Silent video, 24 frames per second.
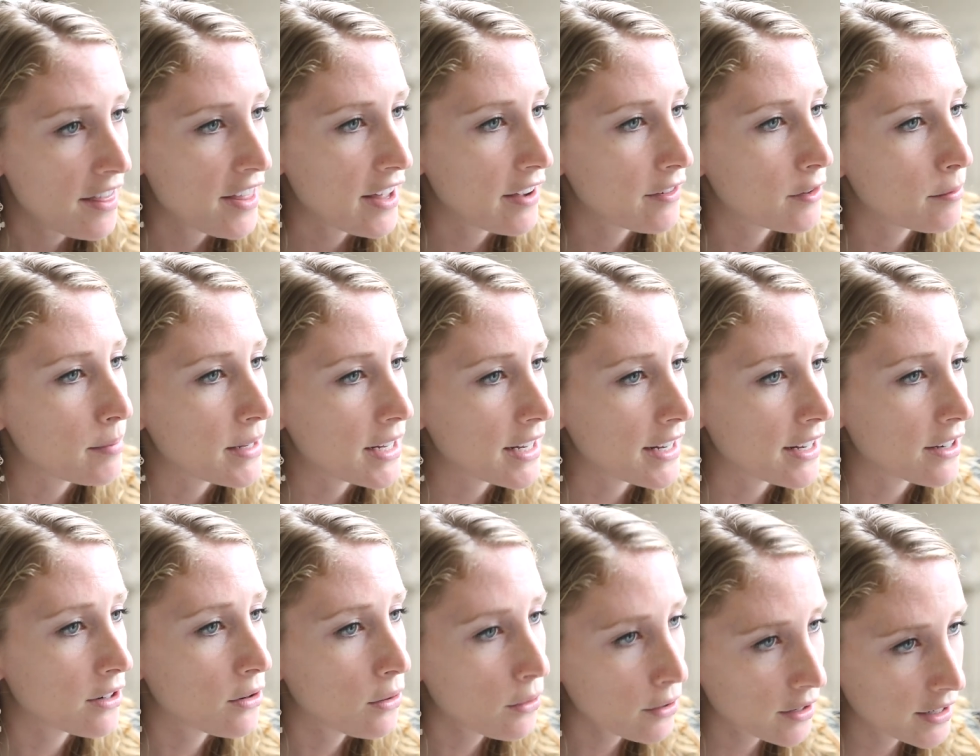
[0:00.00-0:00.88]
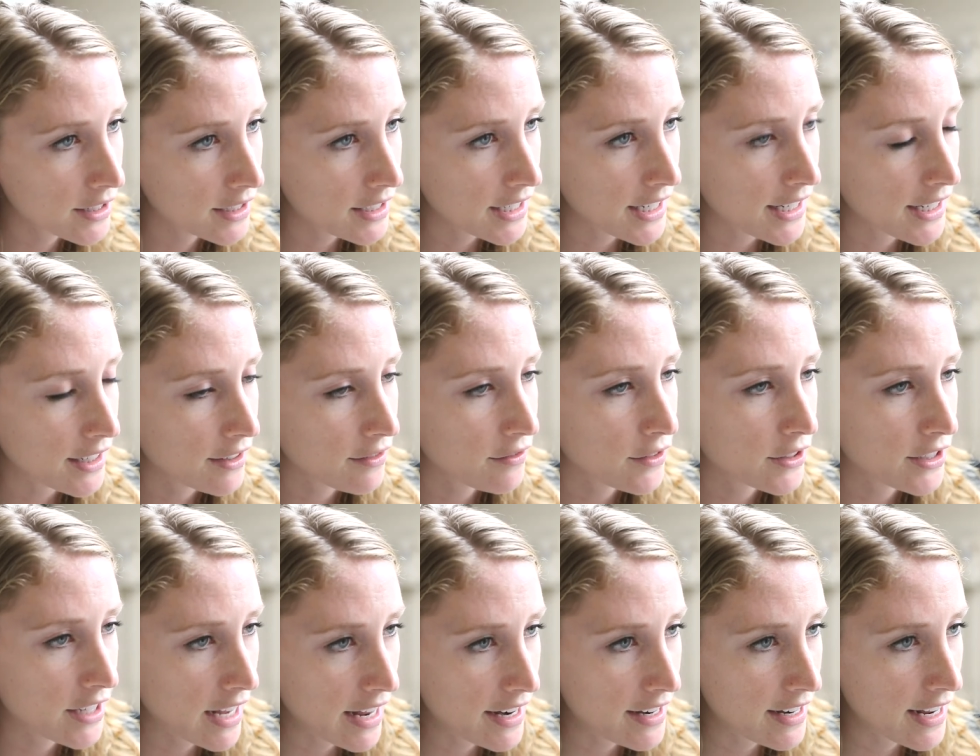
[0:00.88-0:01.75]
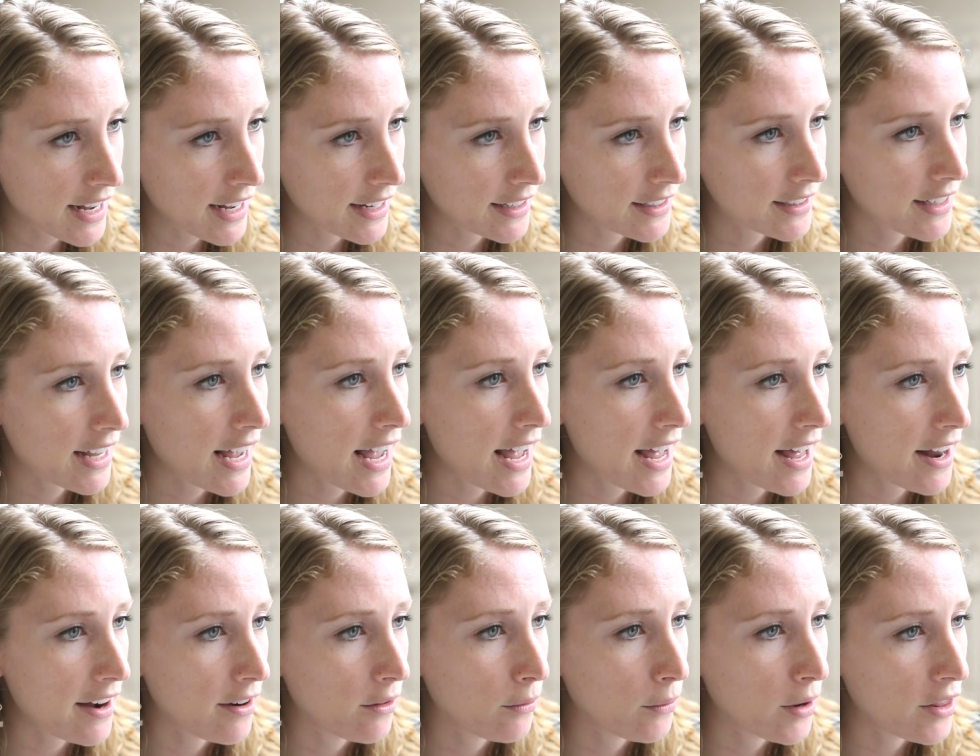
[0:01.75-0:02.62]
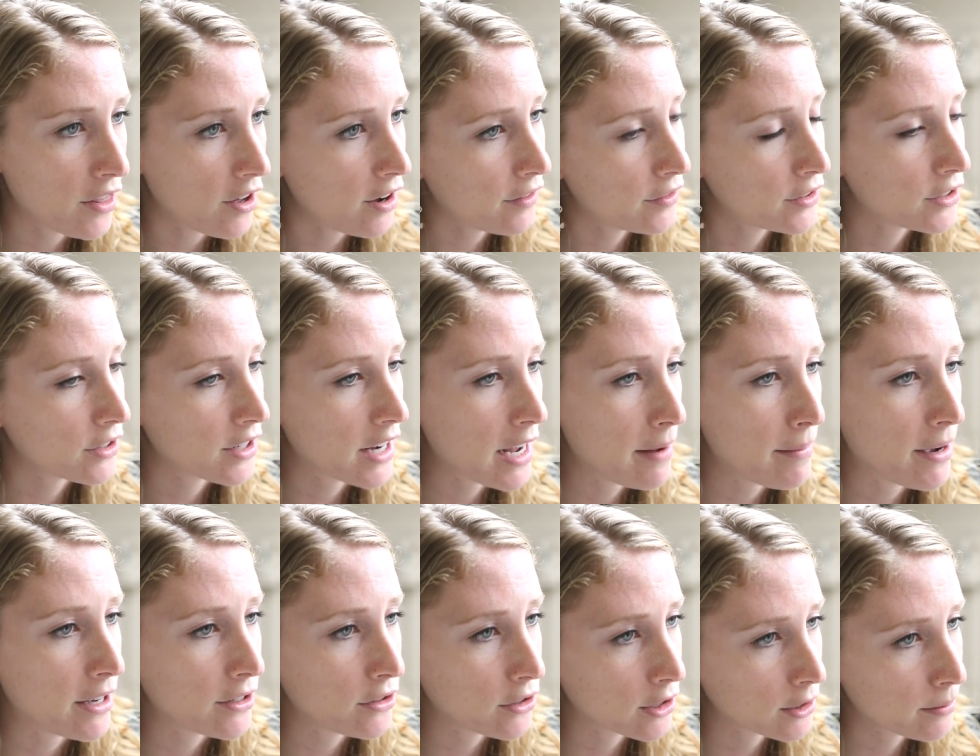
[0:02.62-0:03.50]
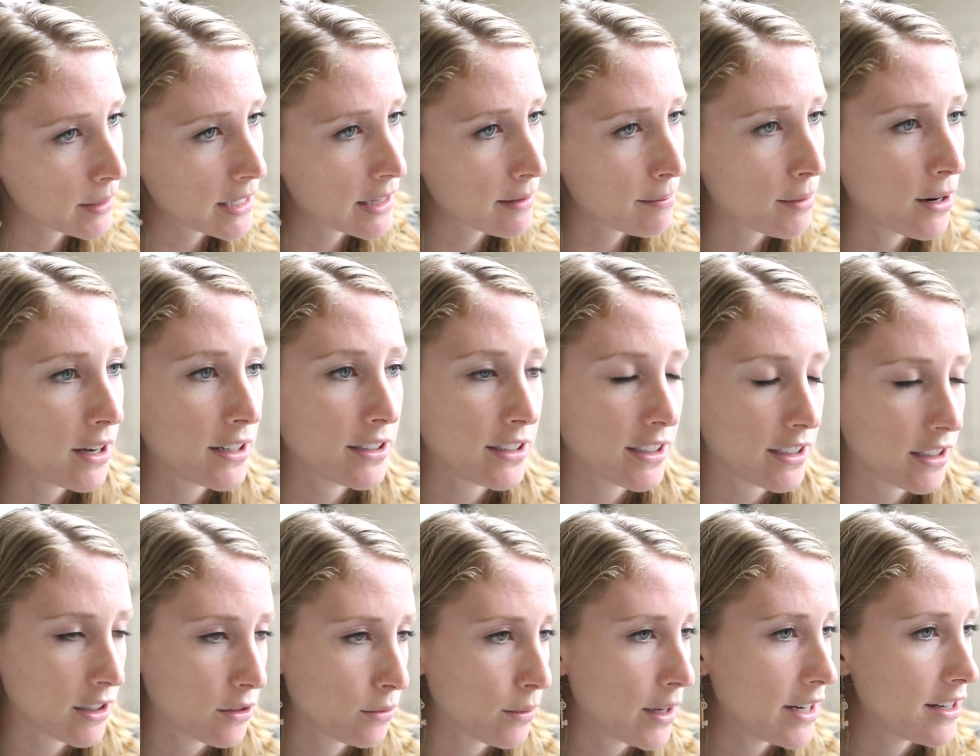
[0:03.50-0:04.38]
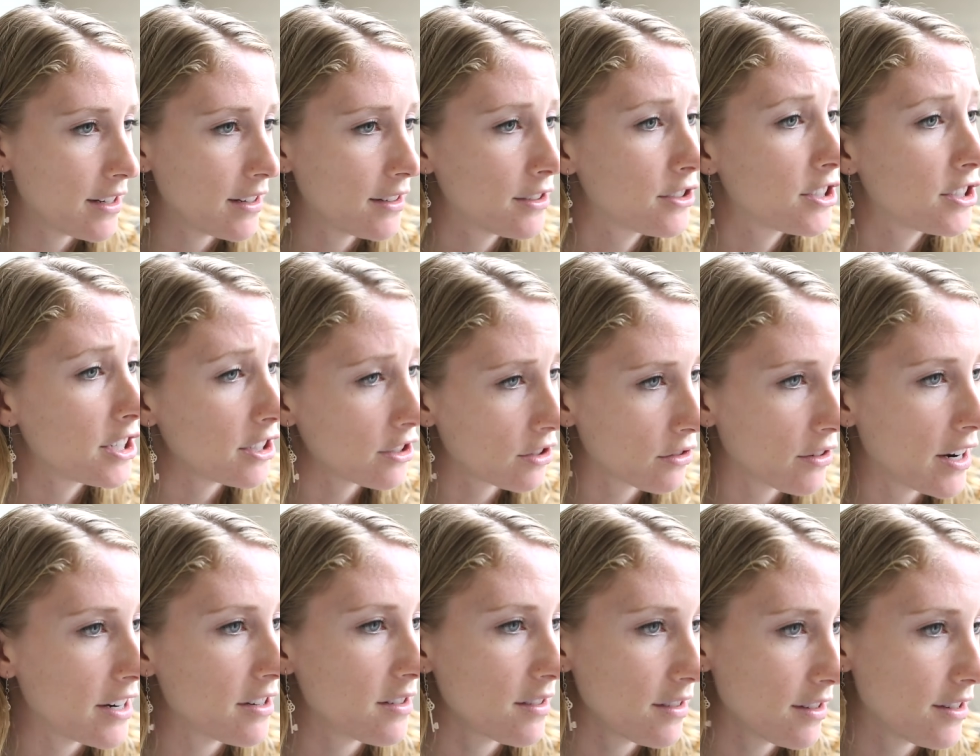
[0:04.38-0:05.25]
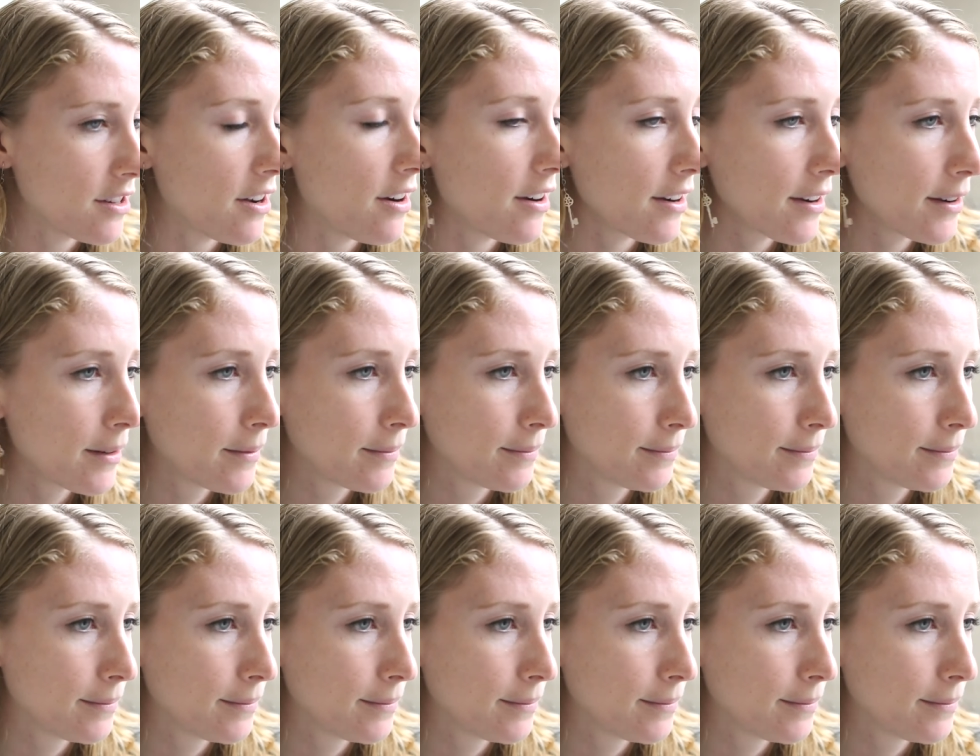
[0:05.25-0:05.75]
they have to be quarantined for ten days, and when the officer came out to explain the process is when she surrendered the dog.